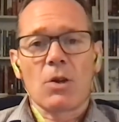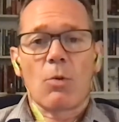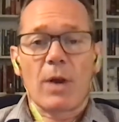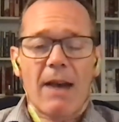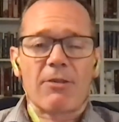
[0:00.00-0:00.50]

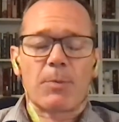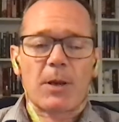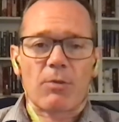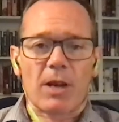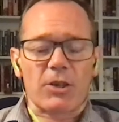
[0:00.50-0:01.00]
We have a
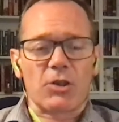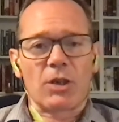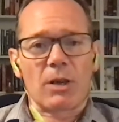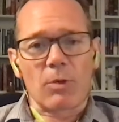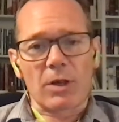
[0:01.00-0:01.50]
special
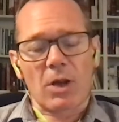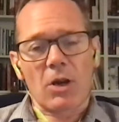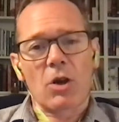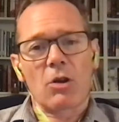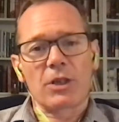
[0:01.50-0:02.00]
relationship with
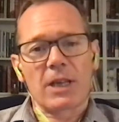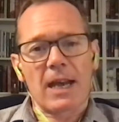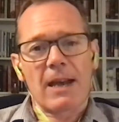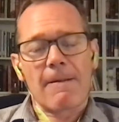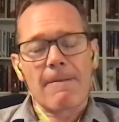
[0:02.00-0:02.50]
Ecole de
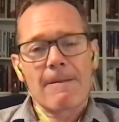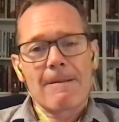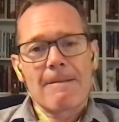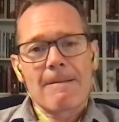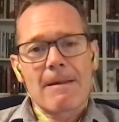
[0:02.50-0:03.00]
Guerre.
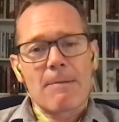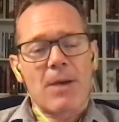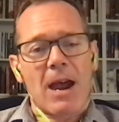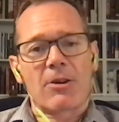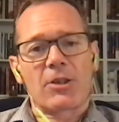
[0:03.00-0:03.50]
In
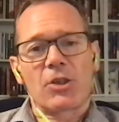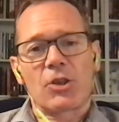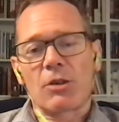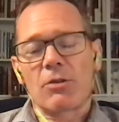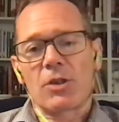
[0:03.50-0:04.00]
Paris, the
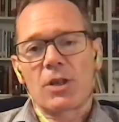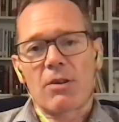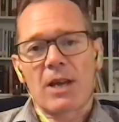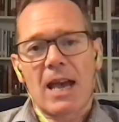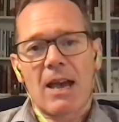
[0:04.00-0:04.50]
students
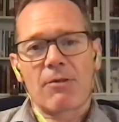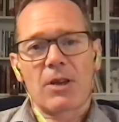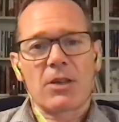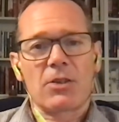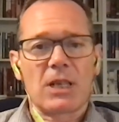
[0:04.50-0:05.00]
don't have
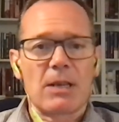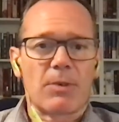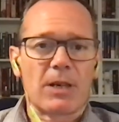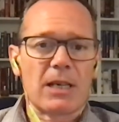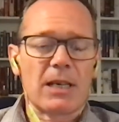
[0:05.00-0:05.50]
a
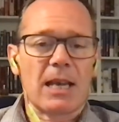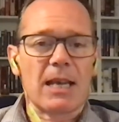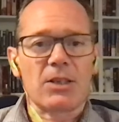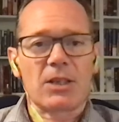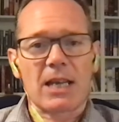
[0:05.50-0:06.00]
deeply
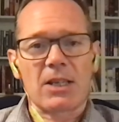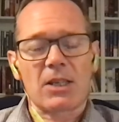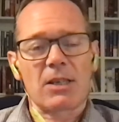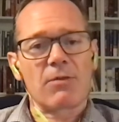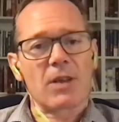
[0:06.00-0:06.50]

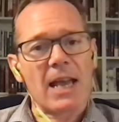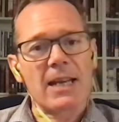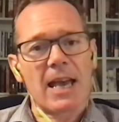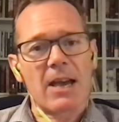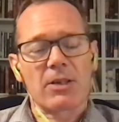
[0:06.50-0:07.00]
intensive laid
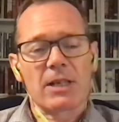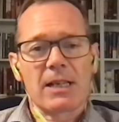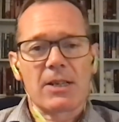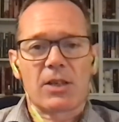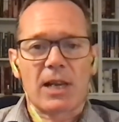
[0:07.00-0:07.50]
out
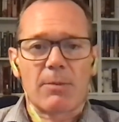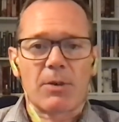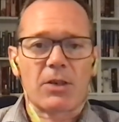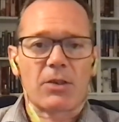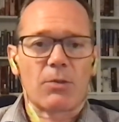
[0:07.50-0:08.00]

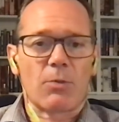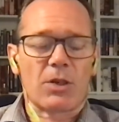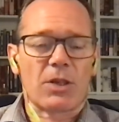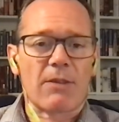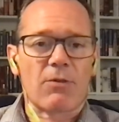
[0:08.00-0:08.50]
syllabus
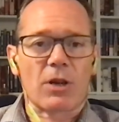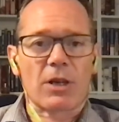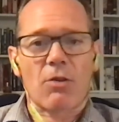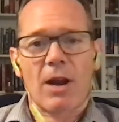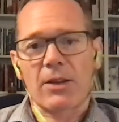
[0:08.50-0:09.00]
which they've got to
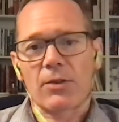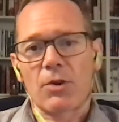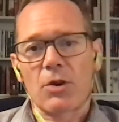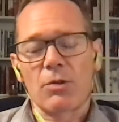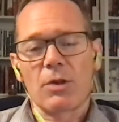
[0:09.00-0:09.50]
crack
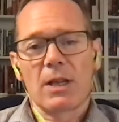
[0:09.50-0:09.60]
through